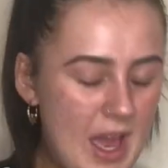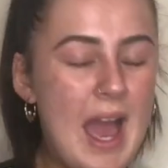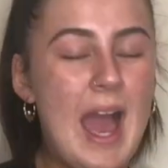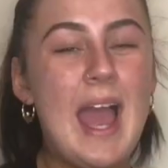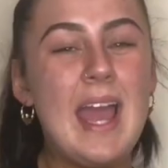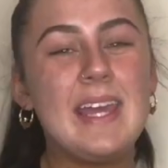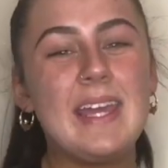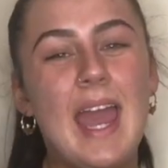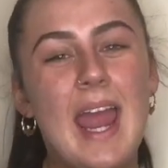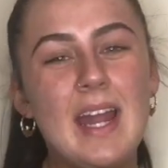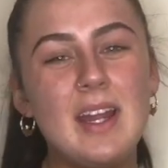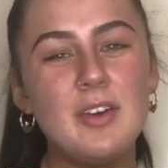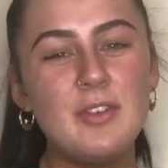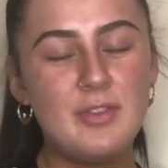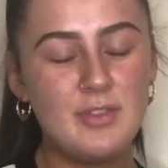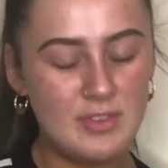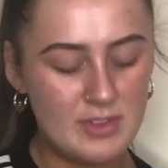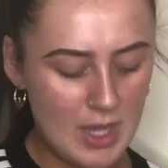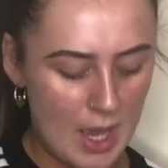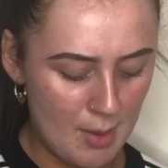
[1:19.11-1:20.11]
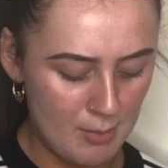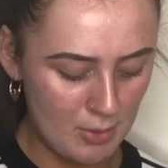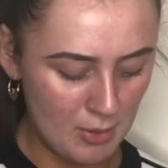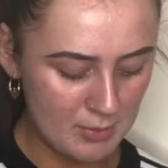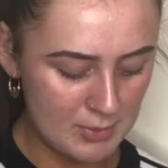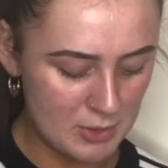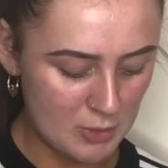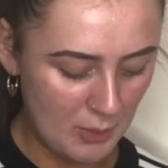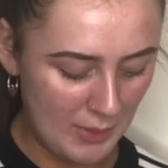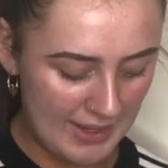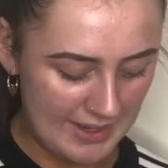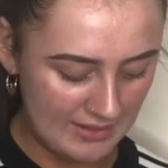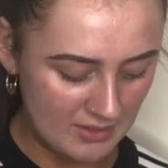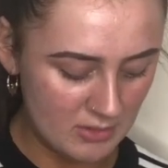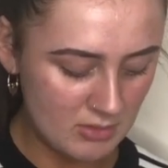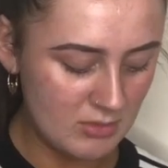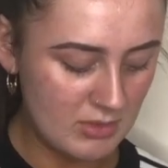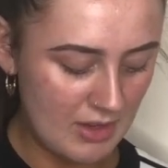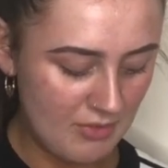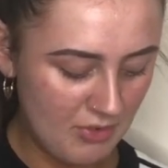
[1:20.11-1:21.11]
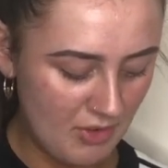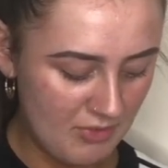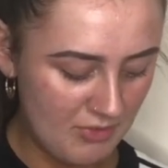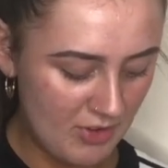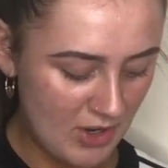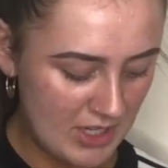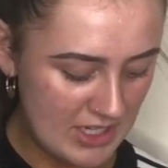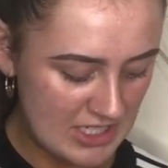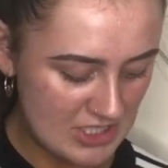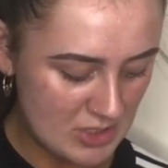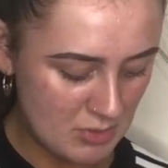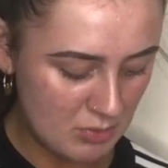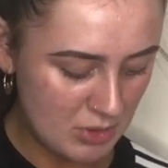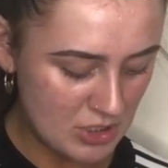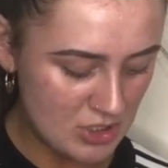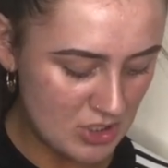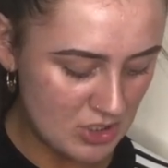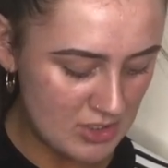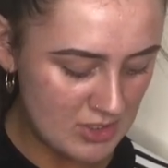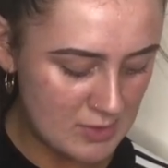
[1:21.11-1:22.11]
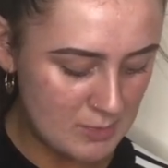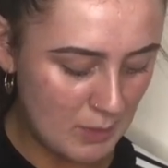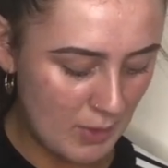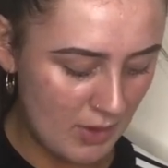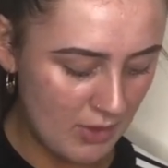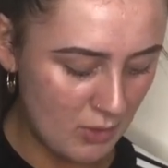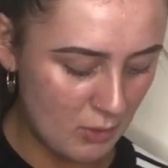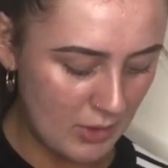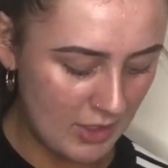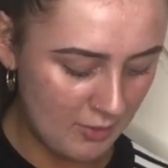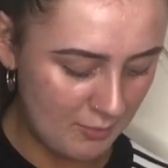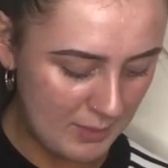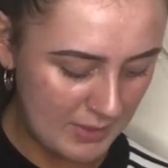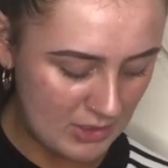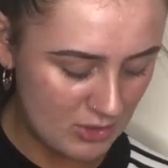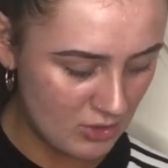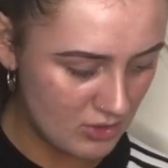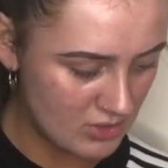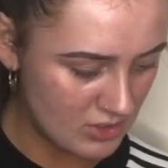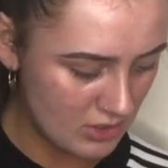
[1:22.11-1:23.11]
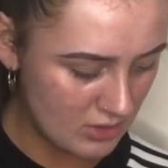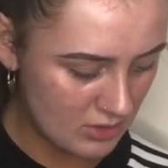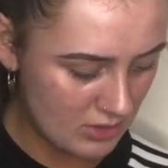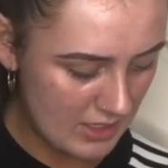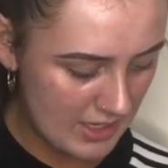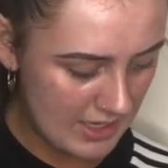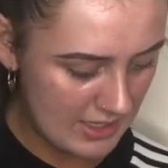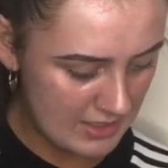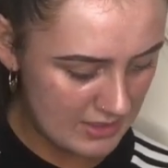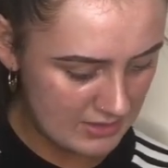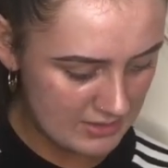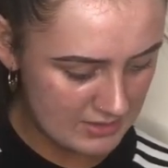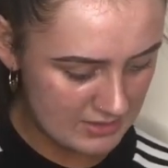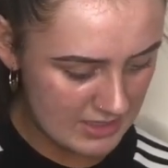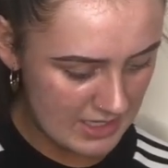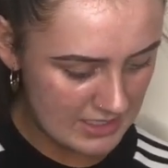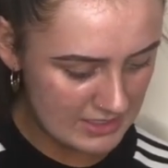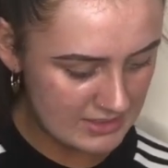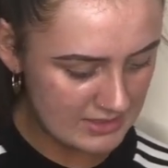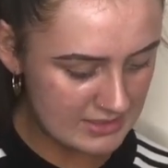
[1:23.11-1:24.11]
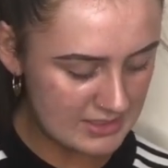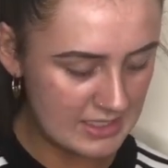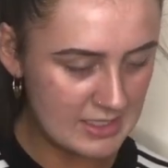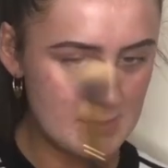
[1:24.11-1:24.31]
I kind of dabble between different foundation brushes, but the one I've been using is this.